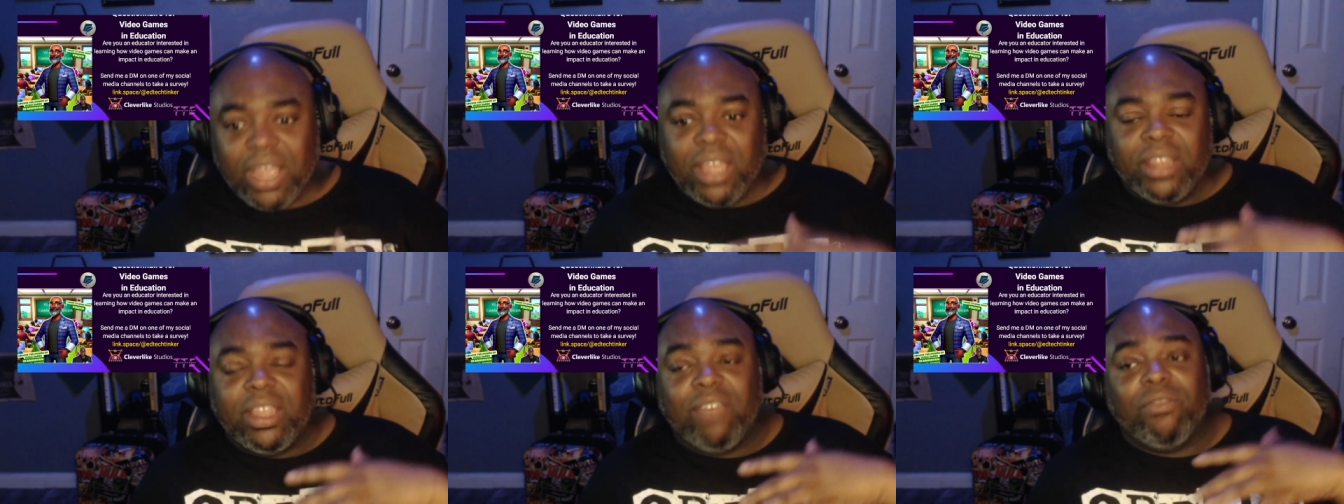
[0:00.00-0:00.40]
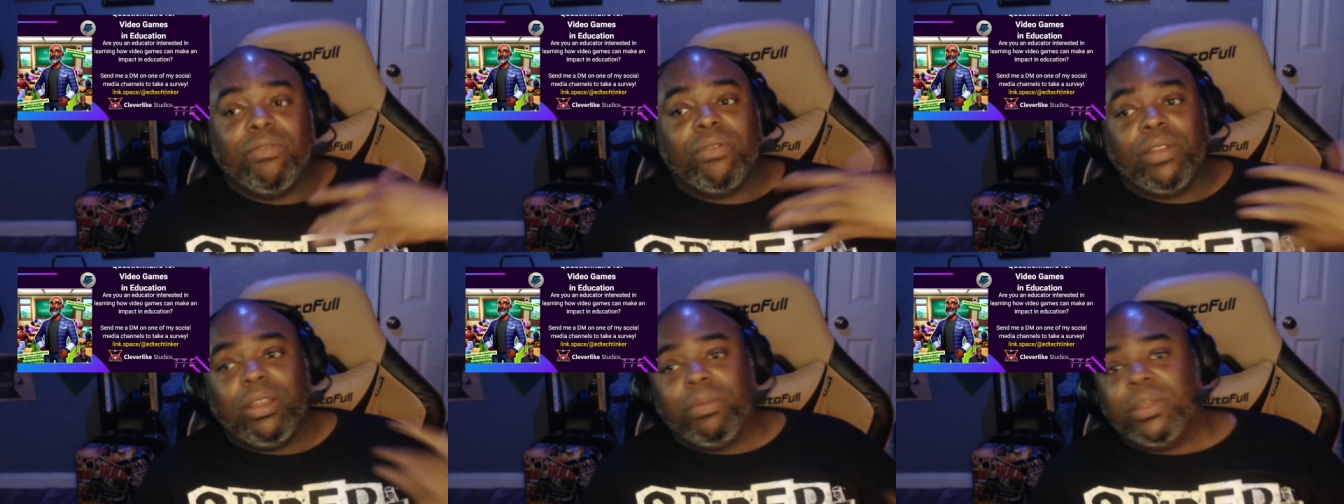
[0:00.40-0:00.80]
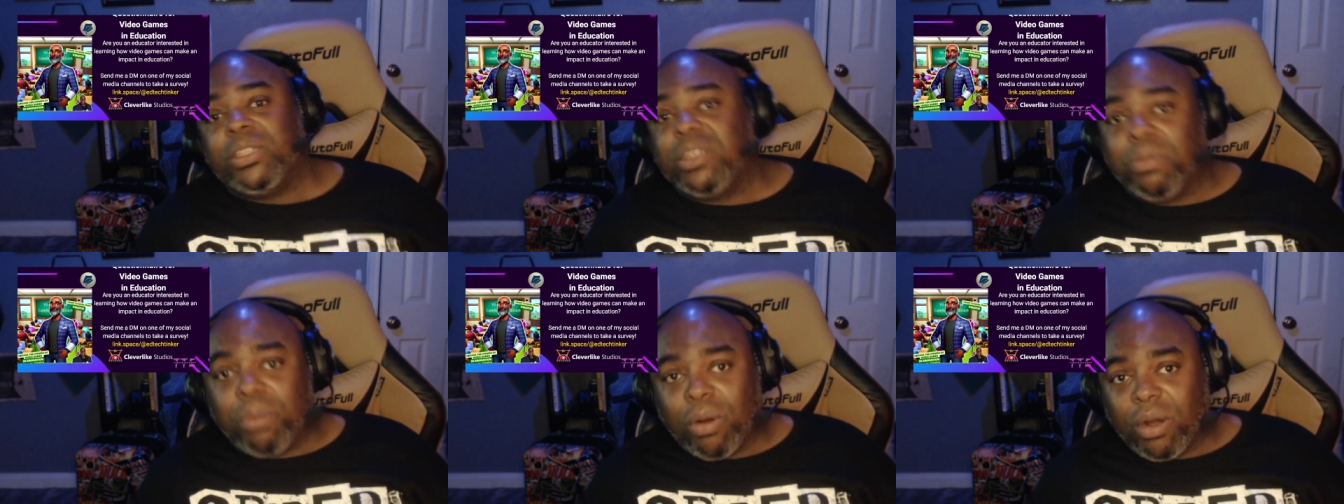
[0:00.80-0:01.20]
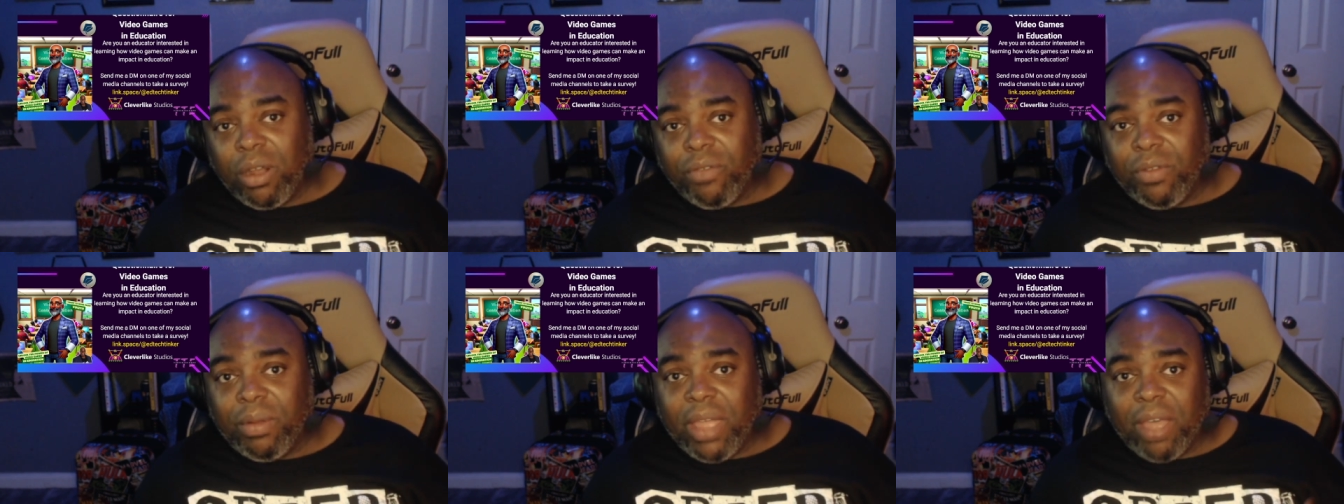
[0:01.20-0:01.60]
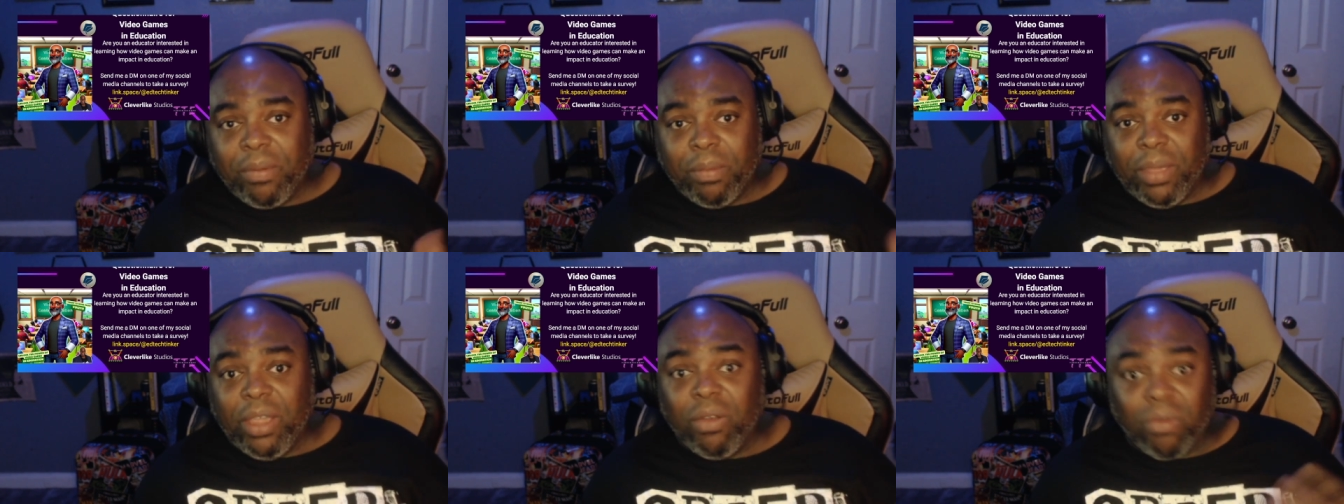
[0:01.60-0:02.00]
They've really been supportive and helping
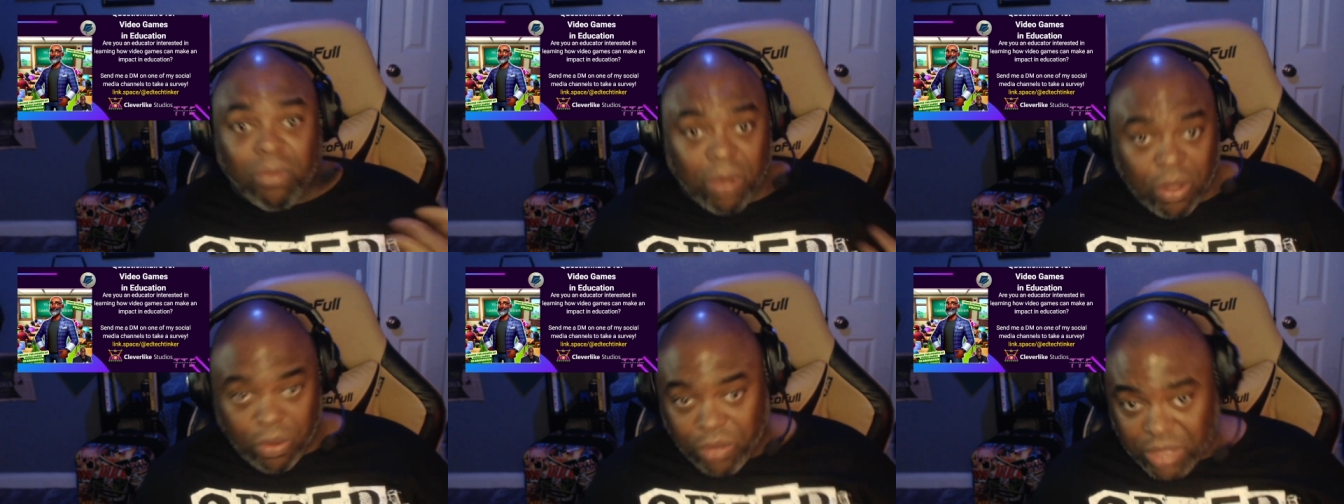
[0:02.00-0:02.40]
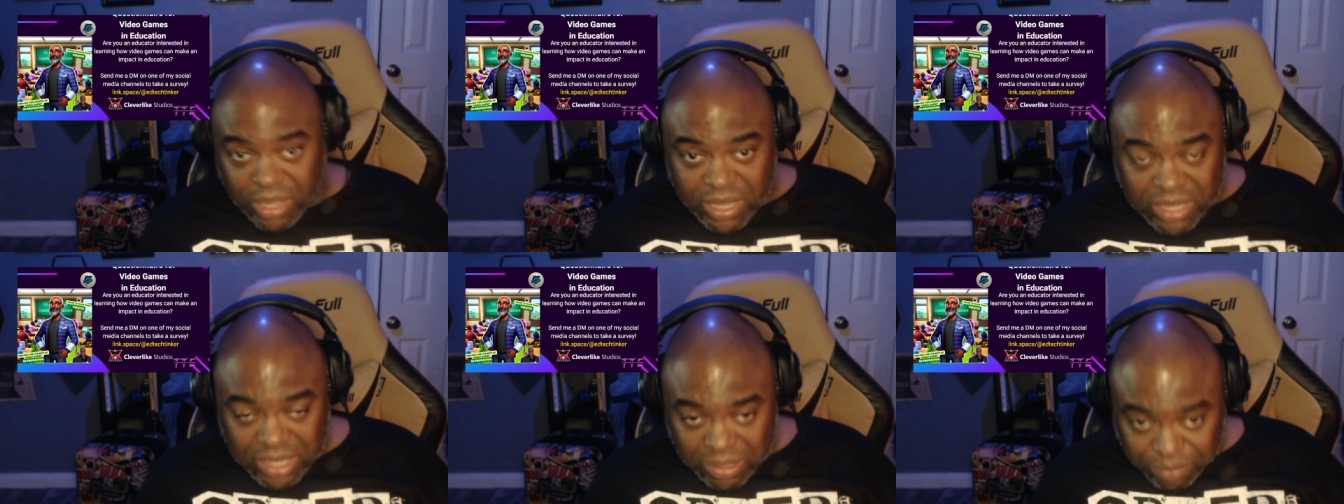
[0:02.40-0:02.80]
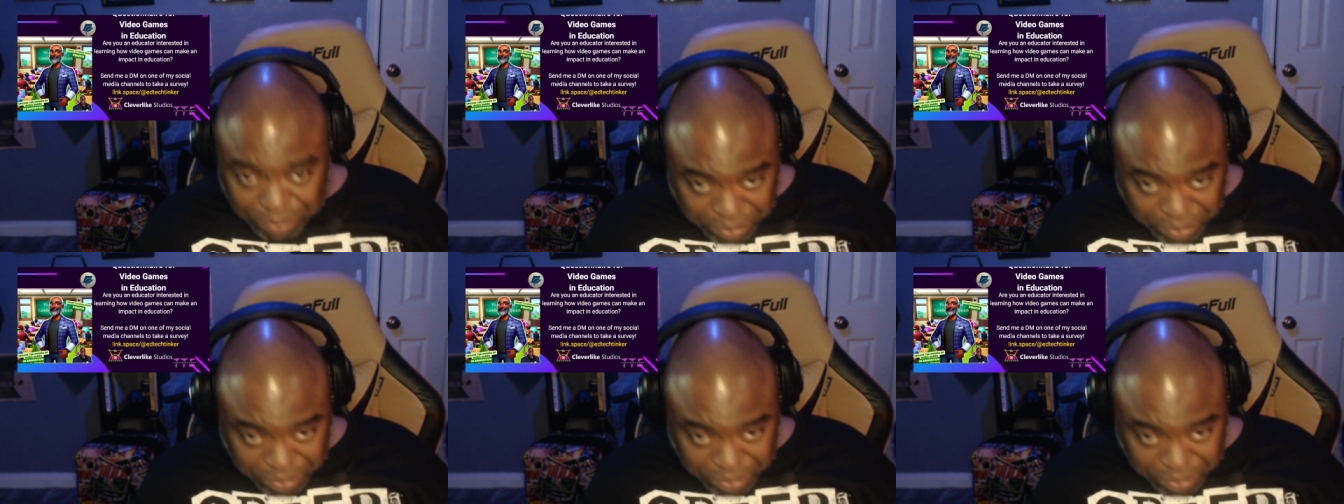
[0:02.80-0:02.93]
me grow this.